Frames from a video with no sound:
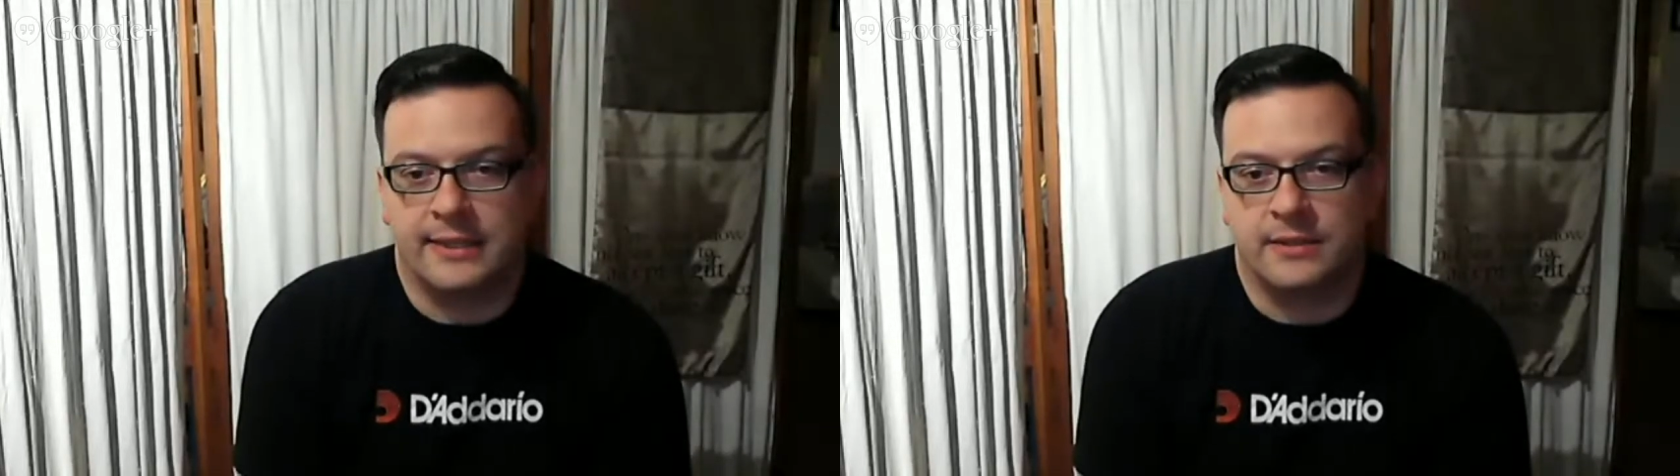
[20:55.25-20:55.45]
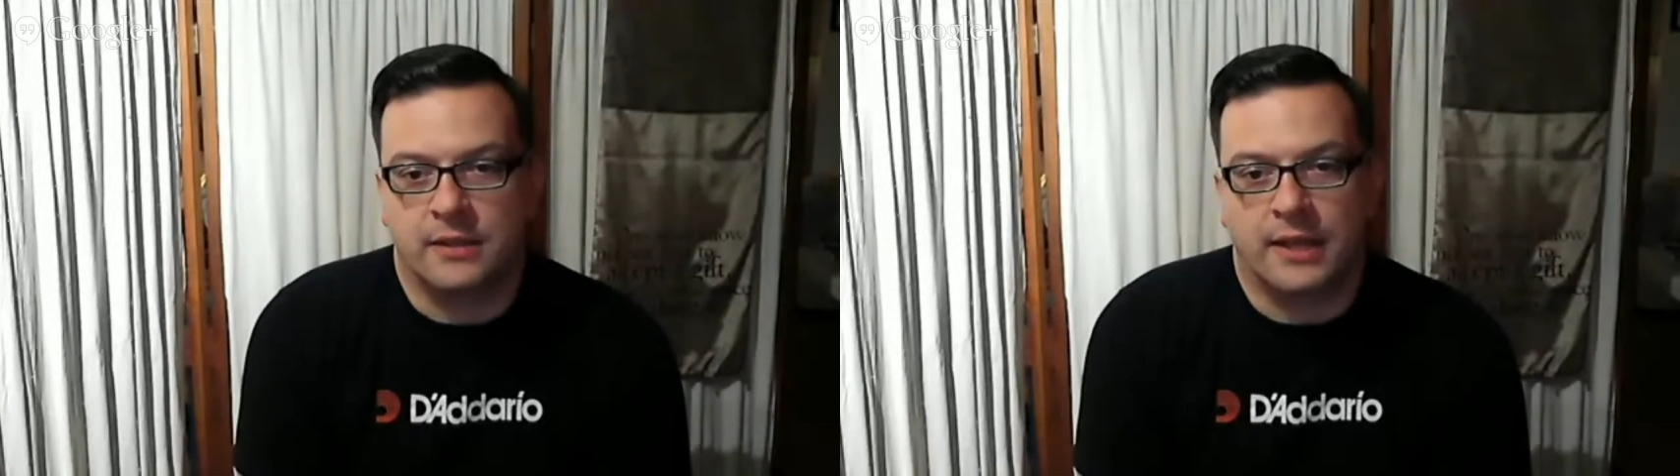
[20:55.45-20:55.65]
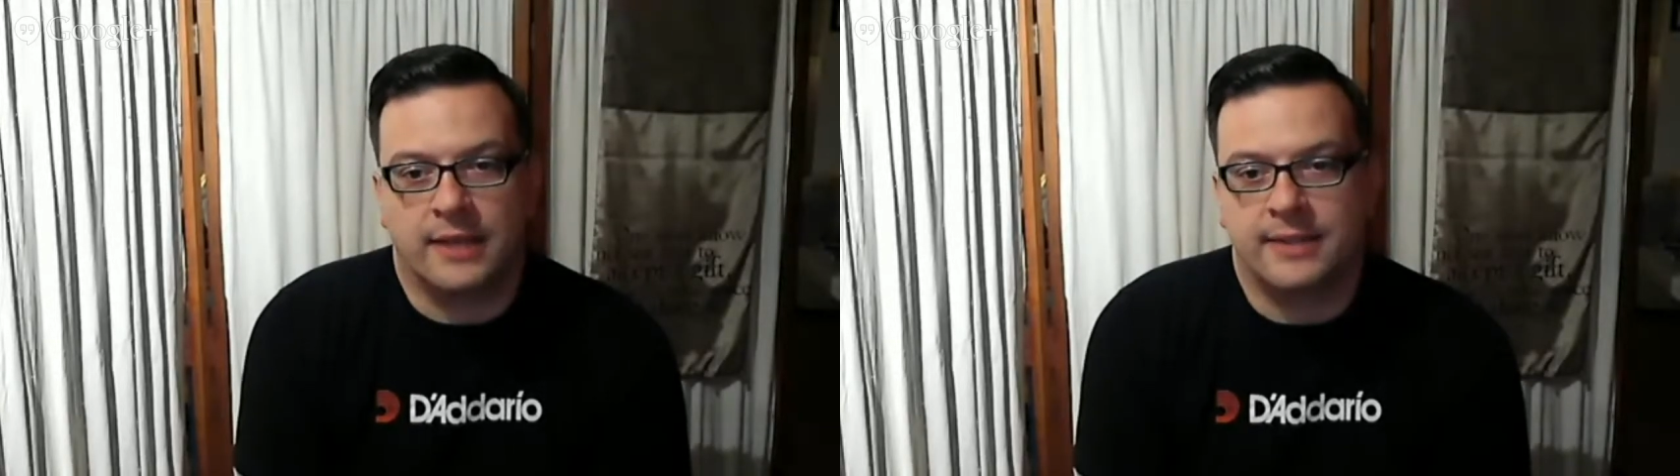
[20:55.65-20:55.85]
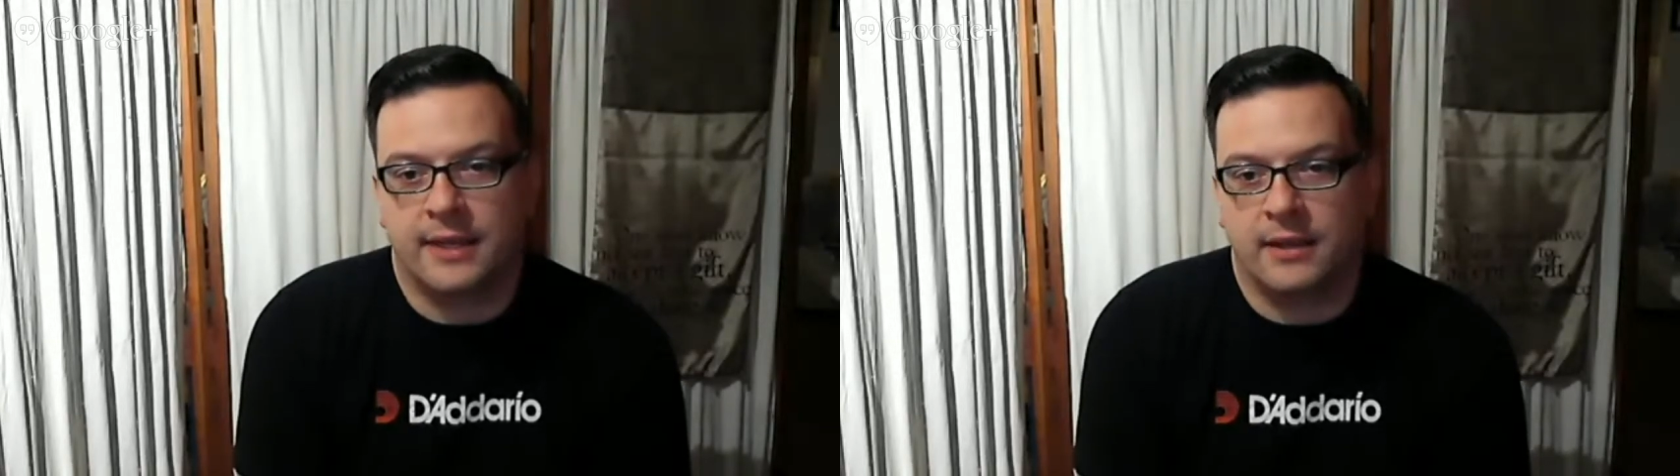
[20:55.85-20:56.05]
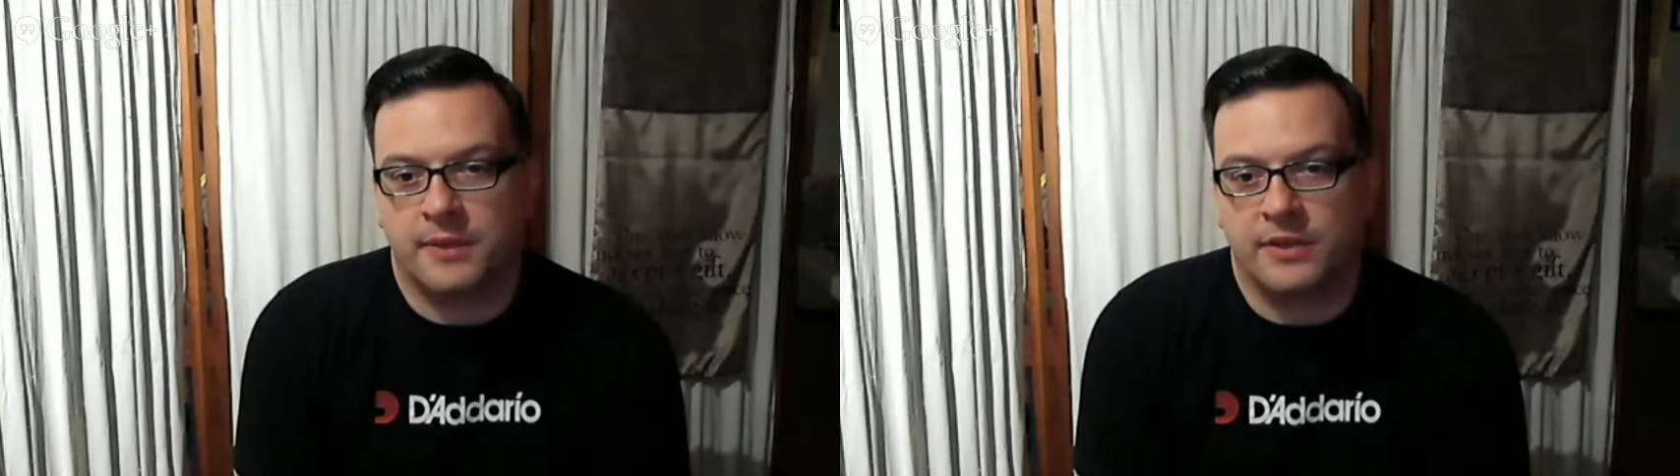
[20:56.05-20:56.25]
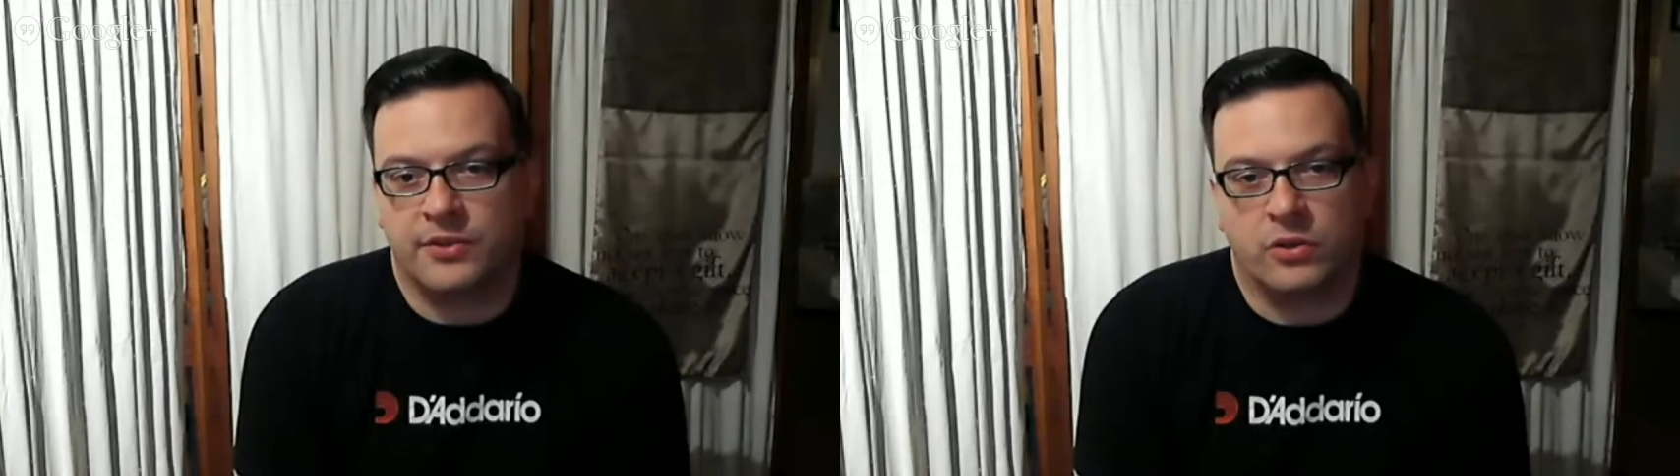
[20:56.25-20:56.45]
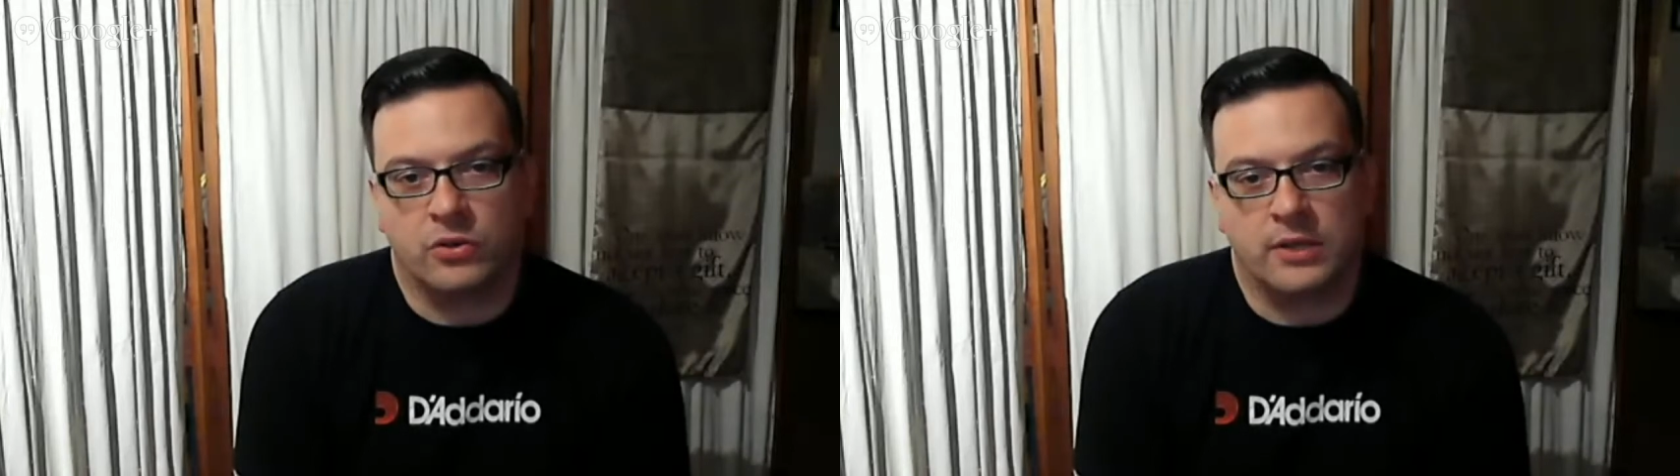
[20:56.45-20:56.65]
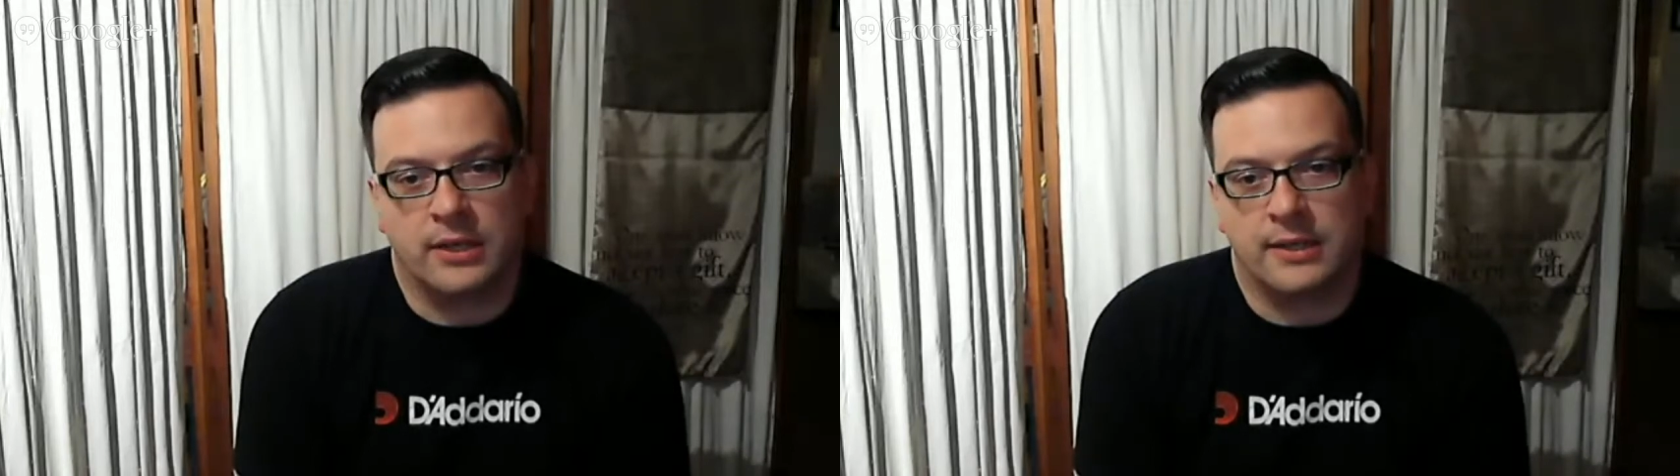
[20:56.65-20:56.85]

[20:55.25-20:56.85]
So the last time he showed